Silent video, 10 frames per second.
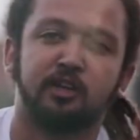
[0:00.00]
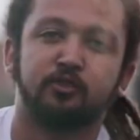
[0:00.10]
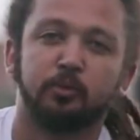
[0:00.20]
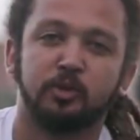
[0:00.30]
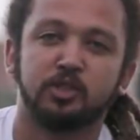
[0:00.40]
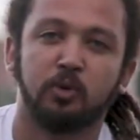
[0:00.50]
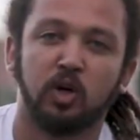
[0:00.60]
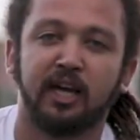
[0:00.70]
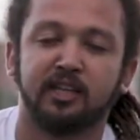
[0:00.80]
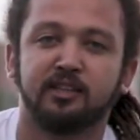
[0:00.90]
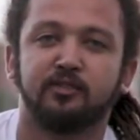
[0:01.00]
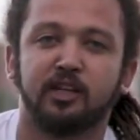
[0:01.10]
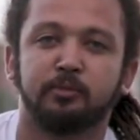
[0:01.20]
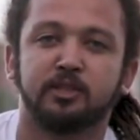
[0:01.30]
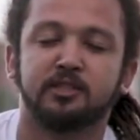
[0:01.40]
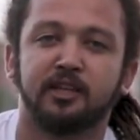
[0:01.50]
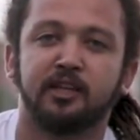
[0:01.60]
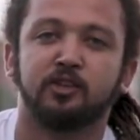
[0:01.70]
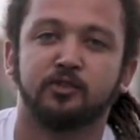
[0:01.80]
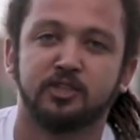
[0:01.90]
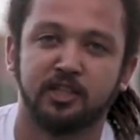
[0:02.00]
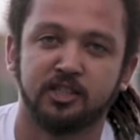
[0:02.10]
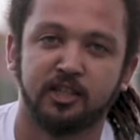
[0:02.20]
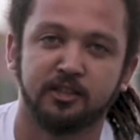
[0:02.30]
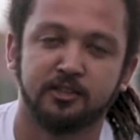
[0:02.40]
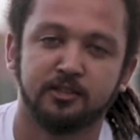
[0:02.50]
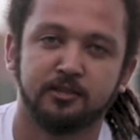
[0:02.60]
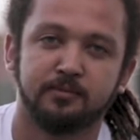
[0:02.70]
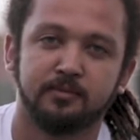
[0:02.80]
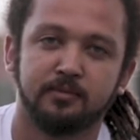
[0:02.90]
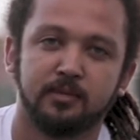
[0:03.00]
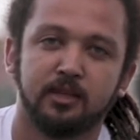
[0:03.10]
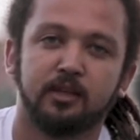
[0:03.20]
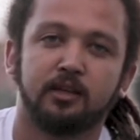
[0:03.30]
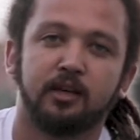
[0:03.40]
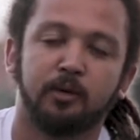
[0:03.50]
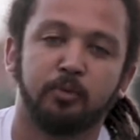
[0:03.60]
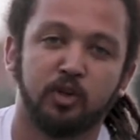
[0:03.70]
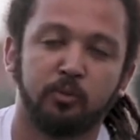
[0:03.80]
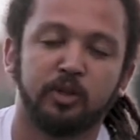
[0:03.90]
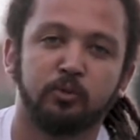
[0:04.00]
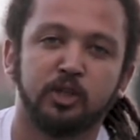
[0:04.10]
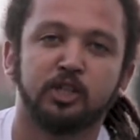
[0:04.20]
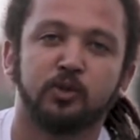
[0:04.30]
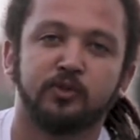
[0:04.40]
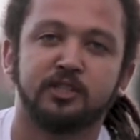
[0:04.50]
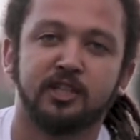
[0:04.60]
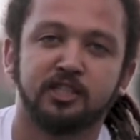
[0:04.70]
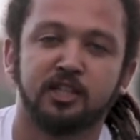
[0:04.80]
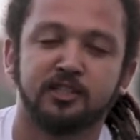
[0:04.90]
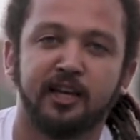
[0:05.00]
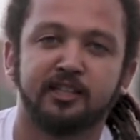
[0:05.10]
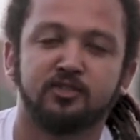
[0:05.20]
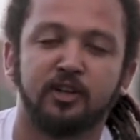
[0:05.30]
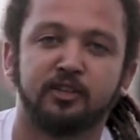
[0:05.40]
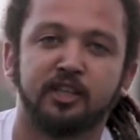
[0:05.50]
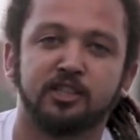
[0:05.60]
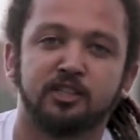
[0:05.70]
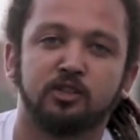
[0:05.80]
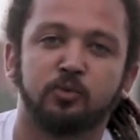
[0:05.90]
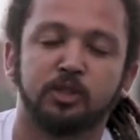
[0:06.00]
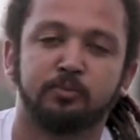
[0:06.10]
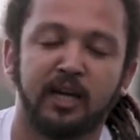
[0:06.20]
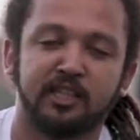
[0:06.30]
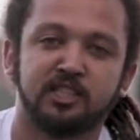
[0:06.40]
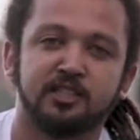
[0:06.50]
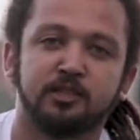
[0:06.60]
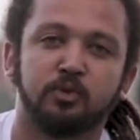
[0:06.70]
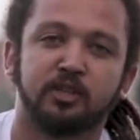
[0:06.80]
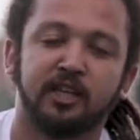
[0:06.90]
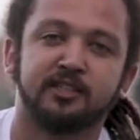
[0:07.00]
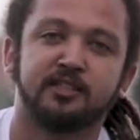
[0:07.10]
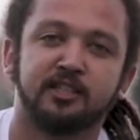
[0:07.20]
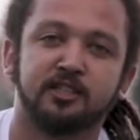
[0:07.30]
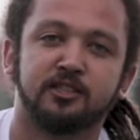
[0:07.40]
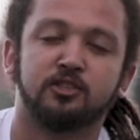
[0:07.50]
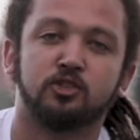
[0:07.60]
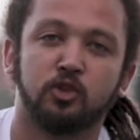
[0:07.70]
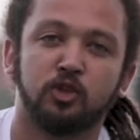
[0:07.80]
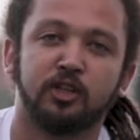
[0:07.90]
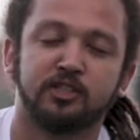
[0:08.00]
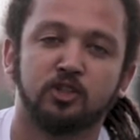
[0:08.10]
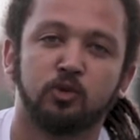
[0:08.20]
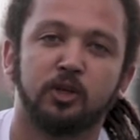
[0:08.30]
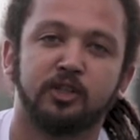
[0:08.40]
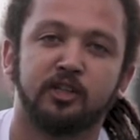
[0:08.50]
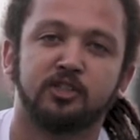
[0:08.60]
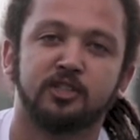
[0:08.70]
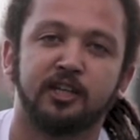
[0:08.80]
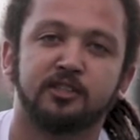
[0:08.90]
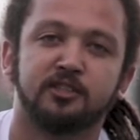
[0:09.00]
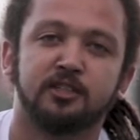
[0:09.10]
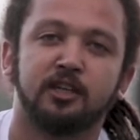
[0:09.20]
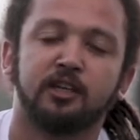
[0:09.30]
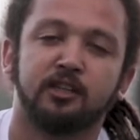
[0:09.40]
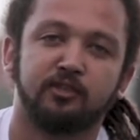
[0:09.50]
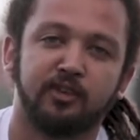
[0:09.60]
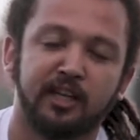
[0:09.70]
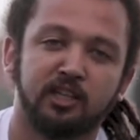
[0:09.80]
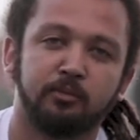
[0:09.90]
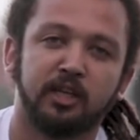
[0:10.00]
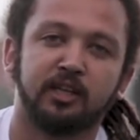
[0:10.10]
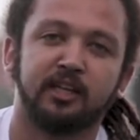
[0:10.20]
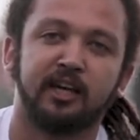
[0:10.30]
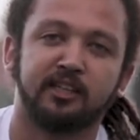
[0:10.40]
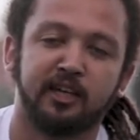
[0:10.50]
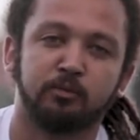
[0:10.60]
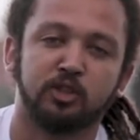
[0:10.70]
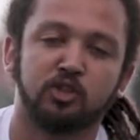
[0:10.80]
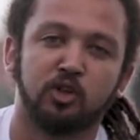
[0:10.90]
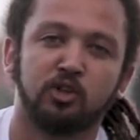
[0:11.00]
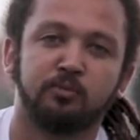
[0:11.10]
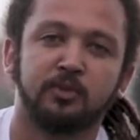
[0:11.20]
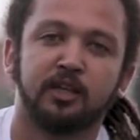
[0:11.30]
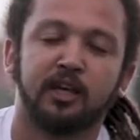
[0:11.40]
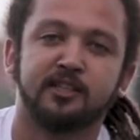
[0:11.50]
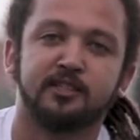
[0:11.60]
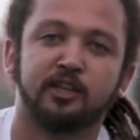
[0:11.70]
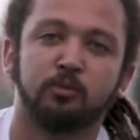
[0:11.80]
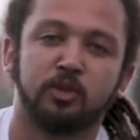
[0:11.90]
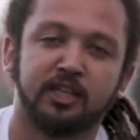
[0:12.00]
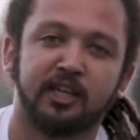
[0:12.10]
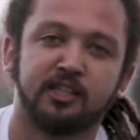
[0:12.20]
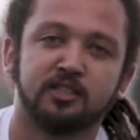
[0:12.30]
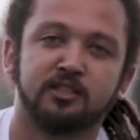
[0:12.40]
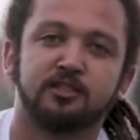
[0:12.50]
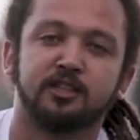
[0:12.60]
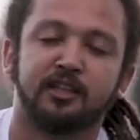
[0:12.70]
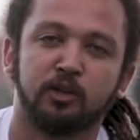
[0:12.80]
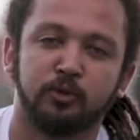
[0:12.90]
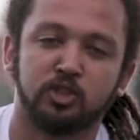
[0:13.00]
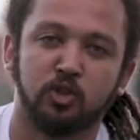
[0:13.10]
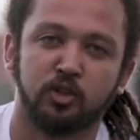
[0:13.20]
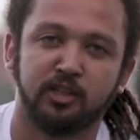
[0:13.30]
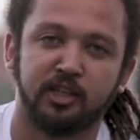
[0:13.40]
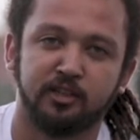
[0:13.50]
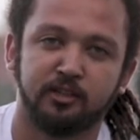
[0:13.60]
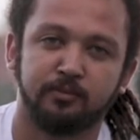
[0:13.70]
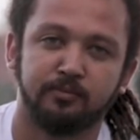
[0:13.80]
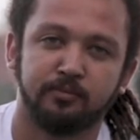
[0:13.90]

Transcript: and from the small island developing state of Seychelles. I predominantly work with the Seychelles Islands Foundation, which manages and protects Seychelles' two UNESCO World Heritage Sites, the Vallée de Mai and Aldabra Atoll, as their communications and outreach coordinator.